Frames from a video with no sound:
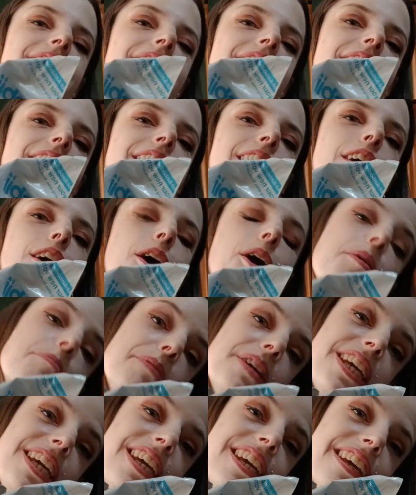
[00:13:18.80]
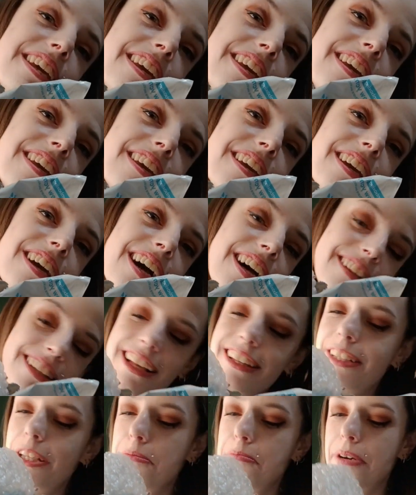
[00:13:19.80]
Hobby!
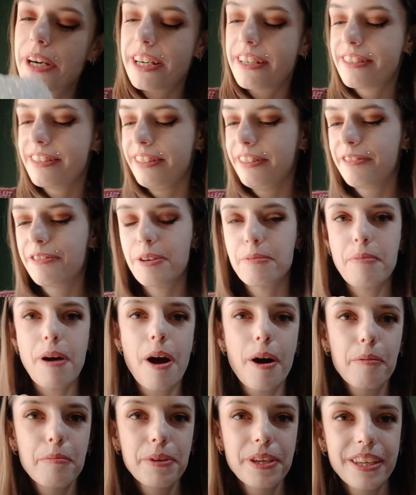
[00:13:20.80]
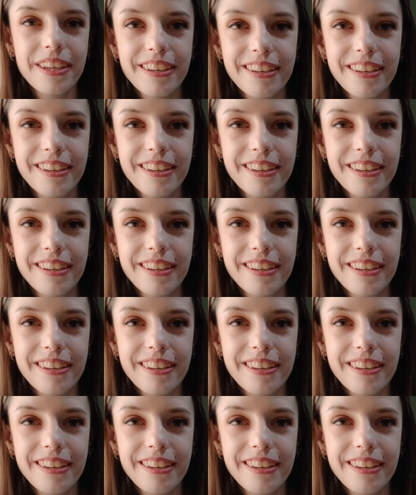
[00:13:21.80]
Another parcel from Hobby.